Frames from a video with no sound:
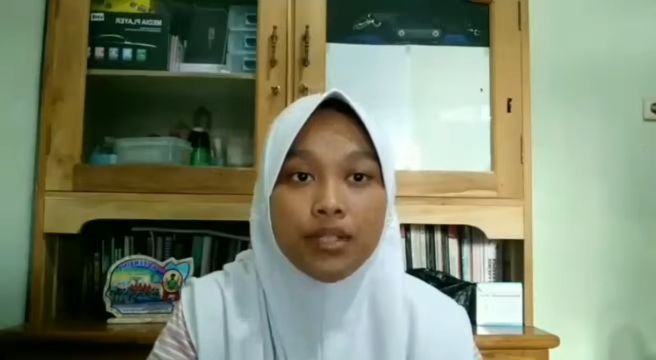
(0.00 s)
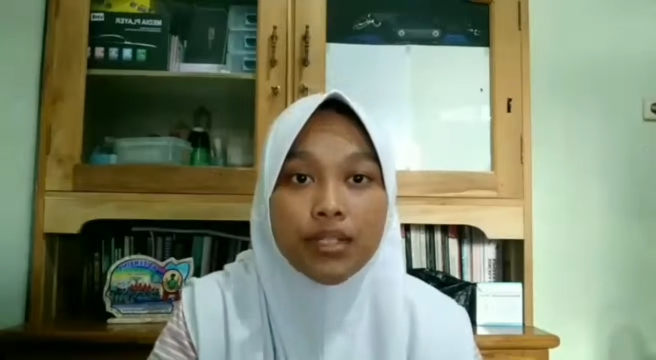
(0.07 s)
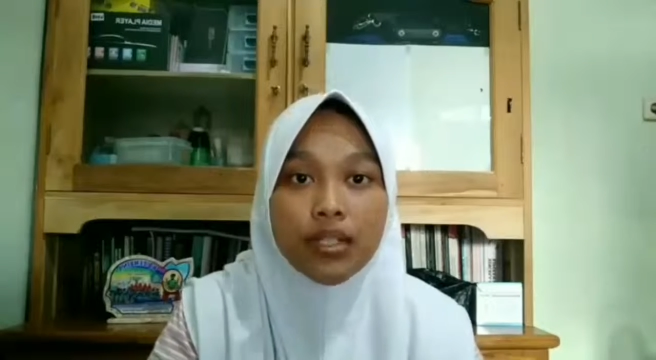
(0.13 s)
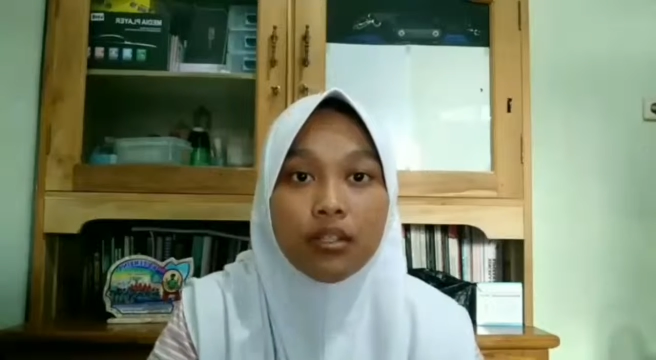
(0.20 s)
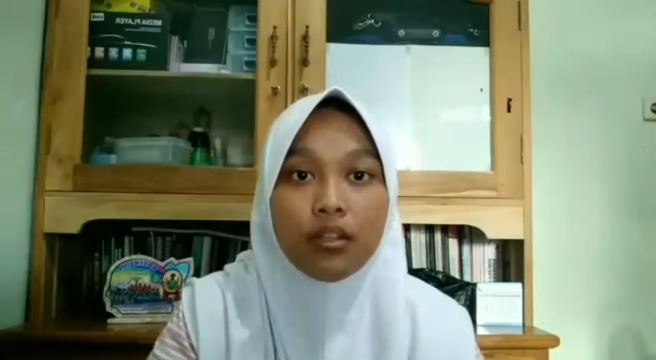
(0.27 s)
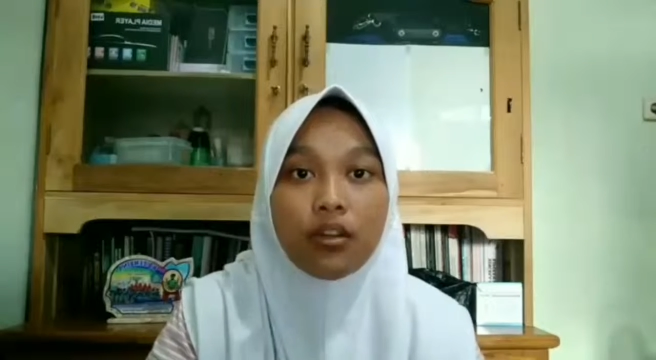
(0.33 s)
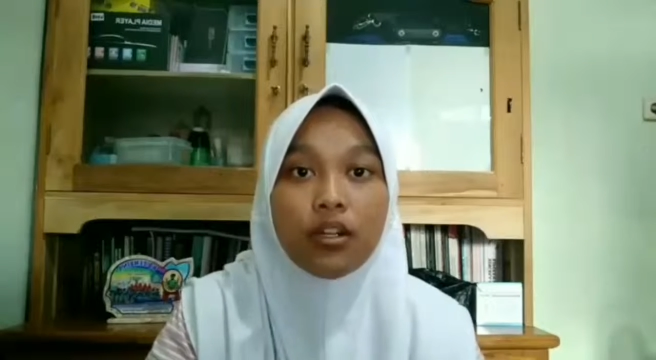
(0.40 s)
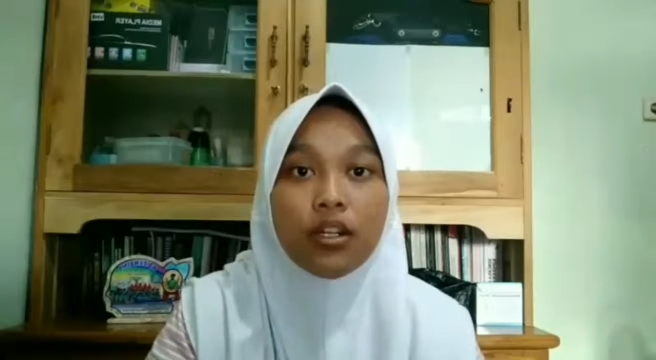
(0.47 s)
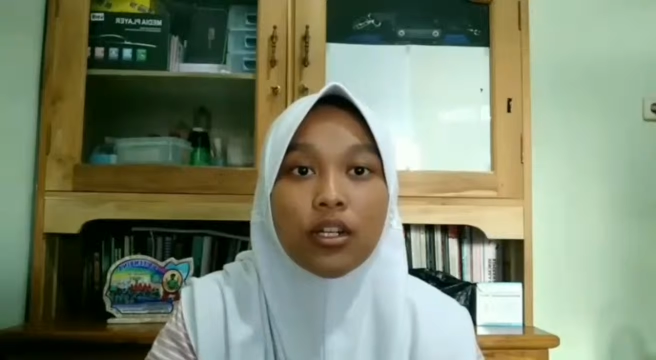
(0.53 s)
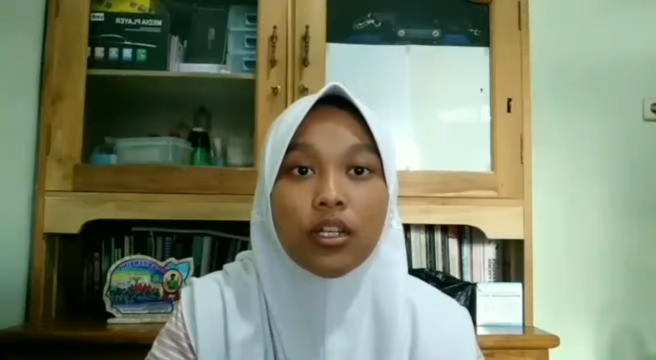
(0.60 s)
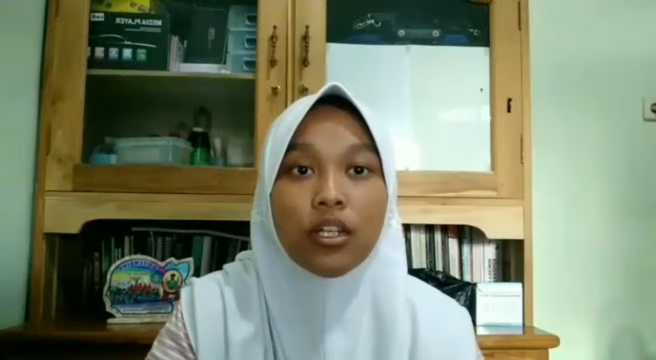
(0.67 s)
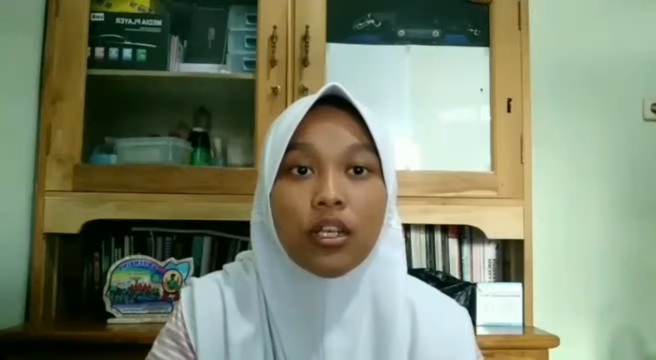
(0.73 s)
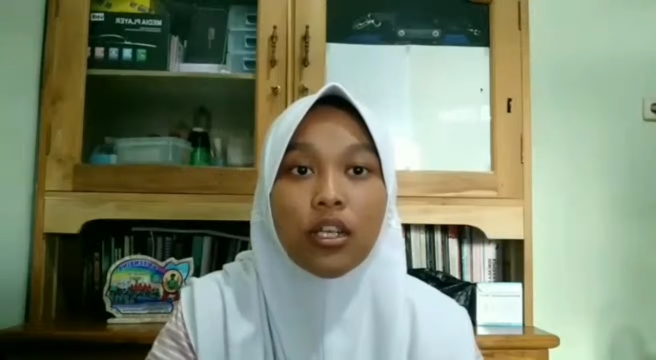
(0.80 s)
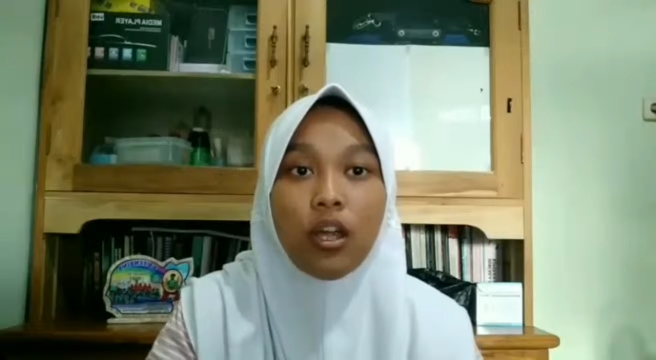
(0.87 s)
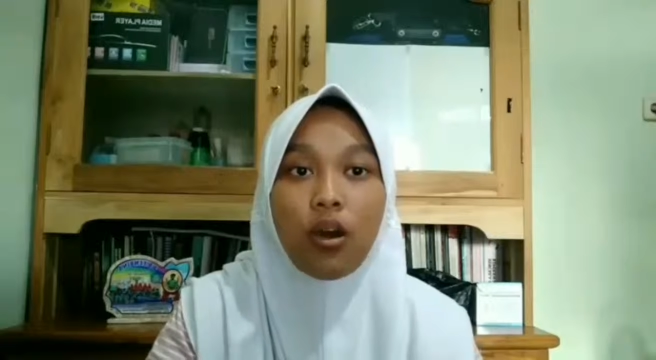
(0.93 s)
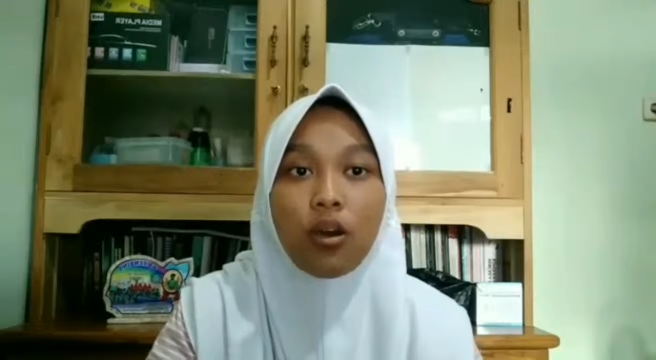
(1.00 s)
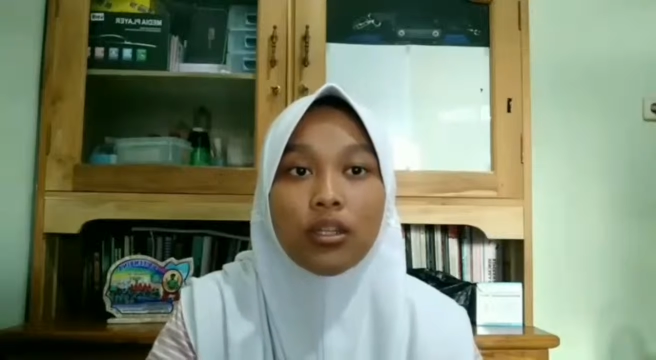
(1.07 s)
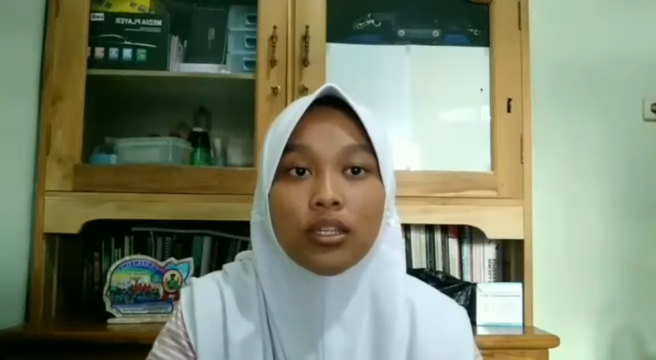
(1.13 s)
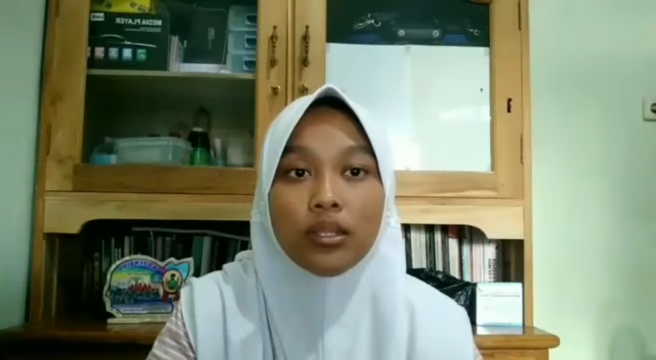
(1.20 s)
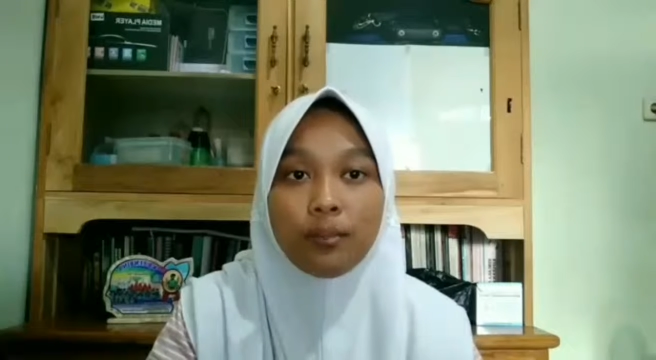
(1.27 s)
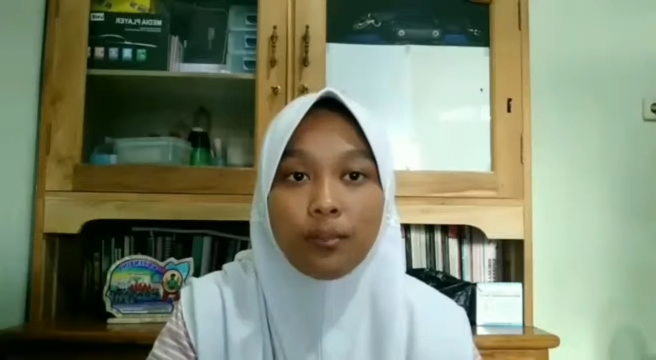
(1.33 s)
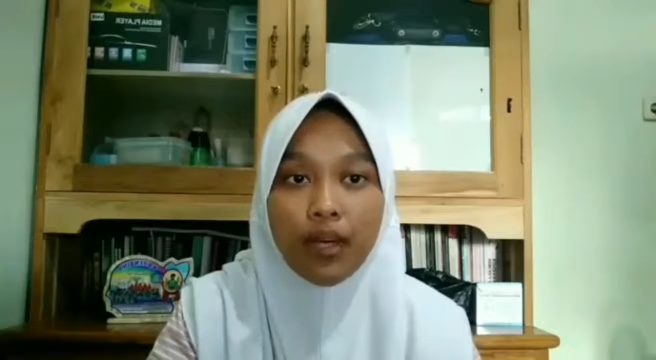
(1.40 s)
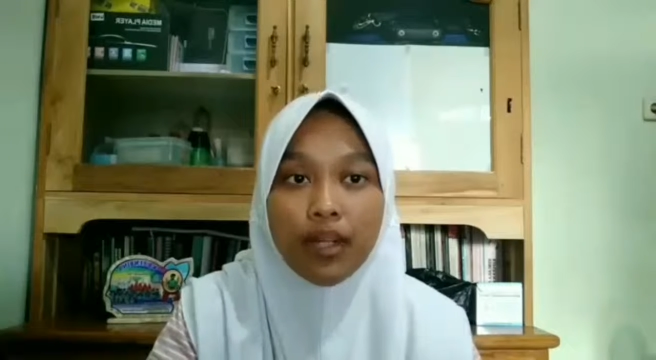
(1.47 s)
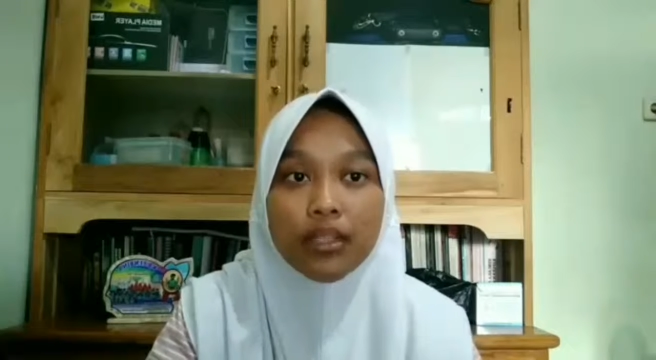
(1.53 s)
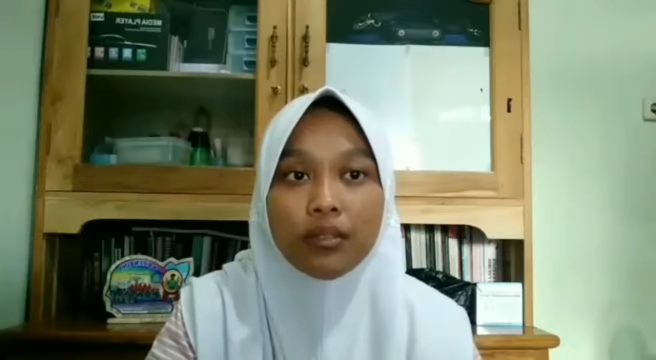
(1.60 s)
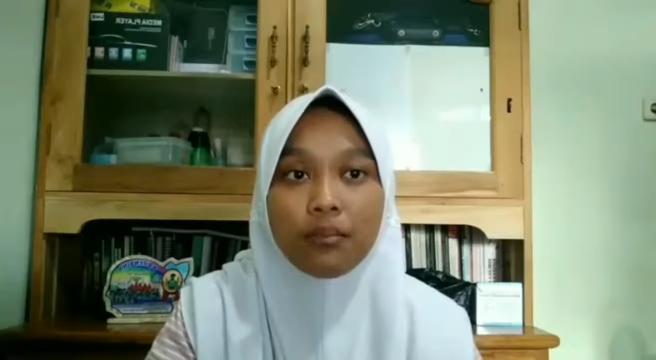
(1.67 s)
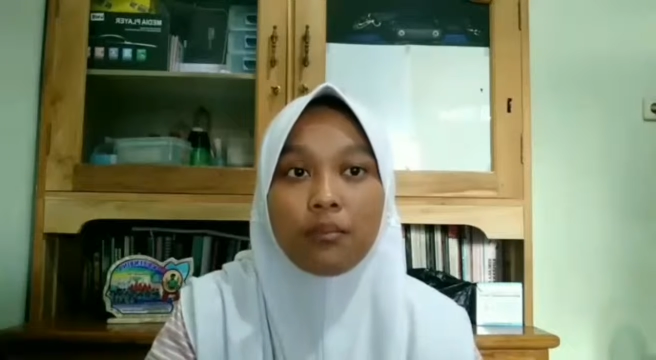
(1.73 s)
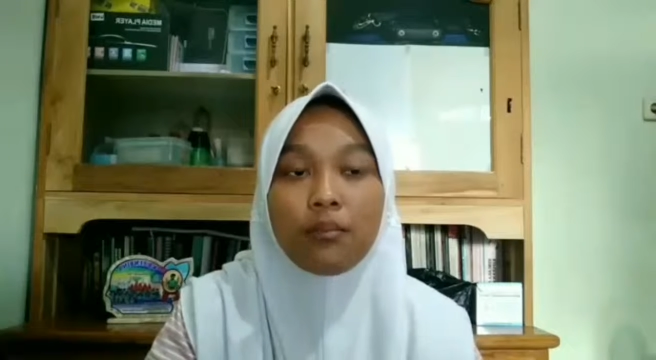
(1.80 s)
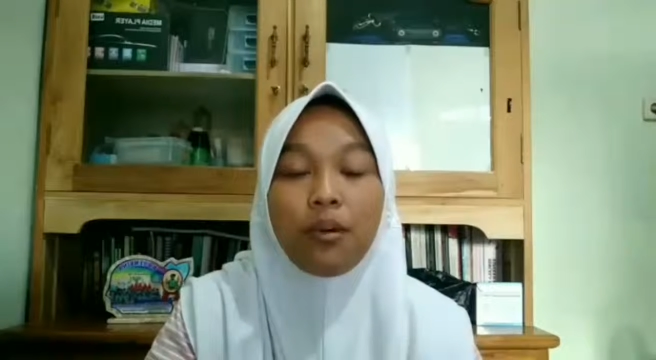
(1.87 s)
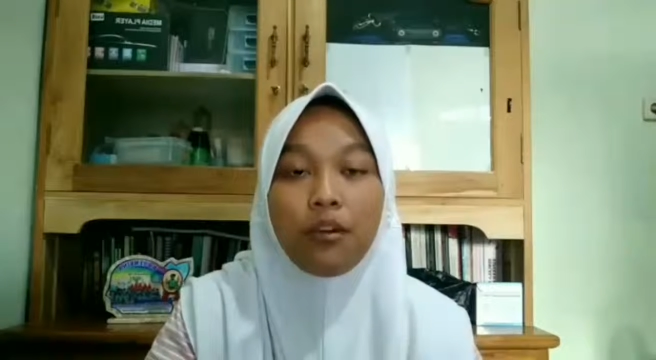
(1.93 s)
present only on the
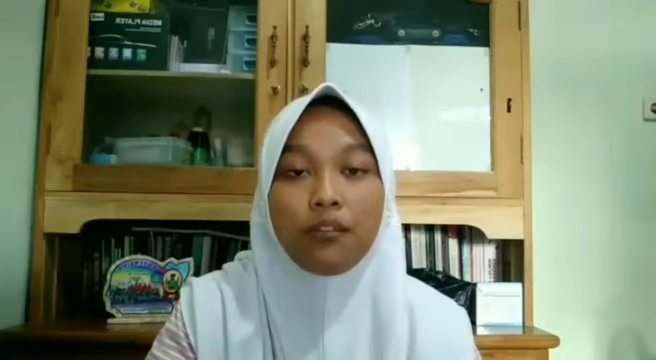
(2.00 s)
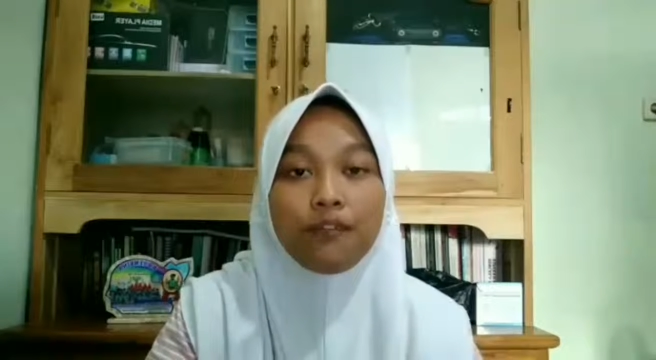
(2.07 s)
bottom